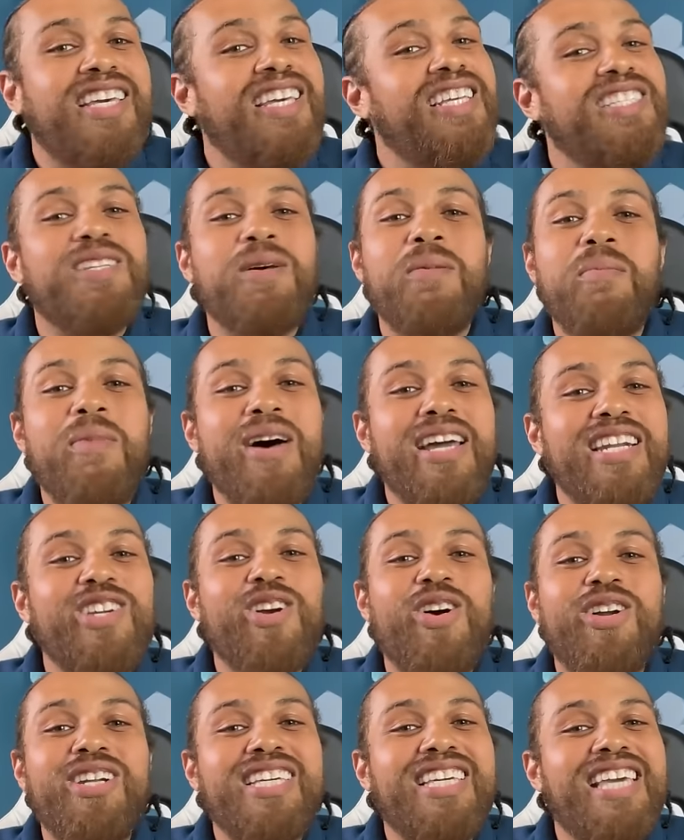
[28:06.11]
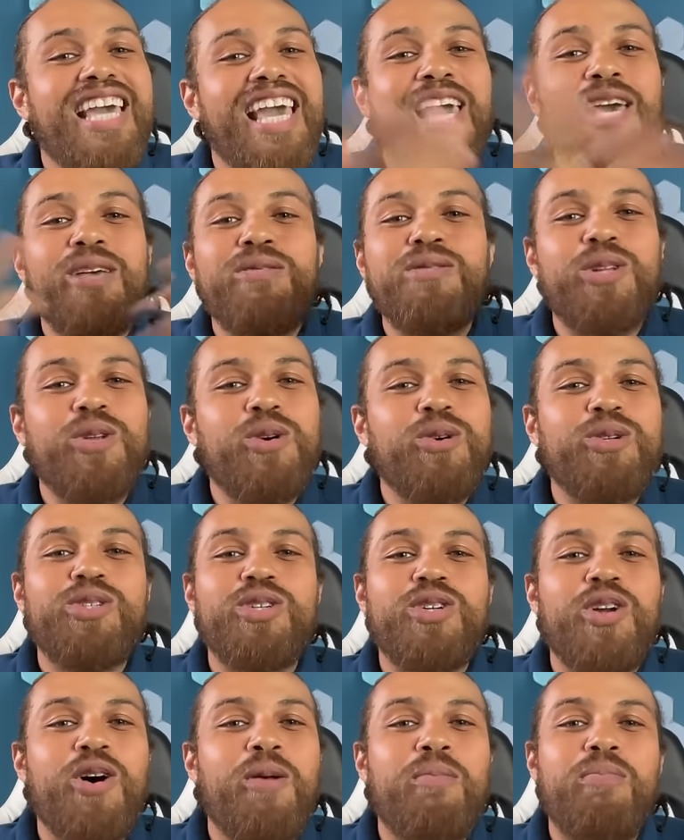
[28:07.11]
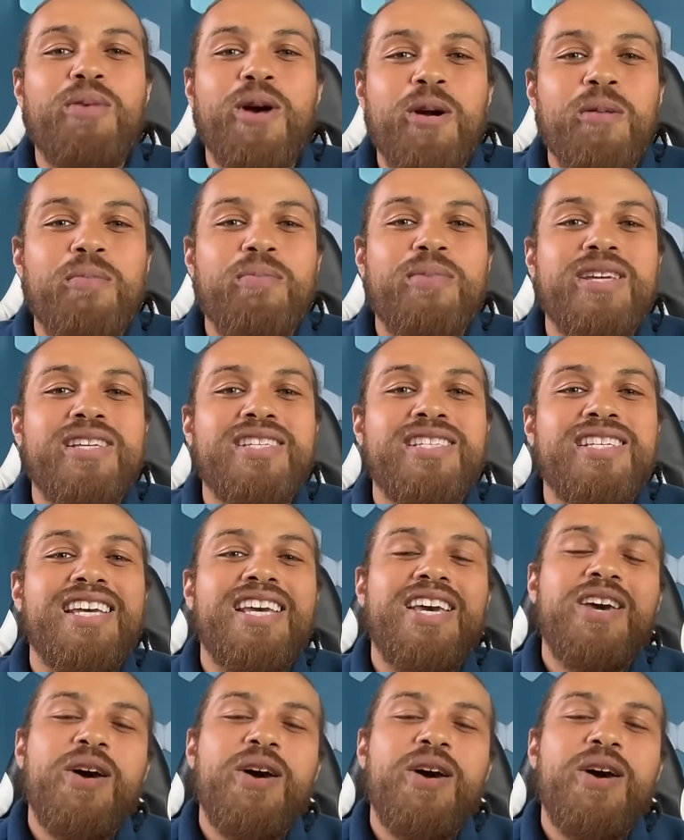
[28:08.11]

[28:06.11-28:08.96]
some money on the games, losing on purpose.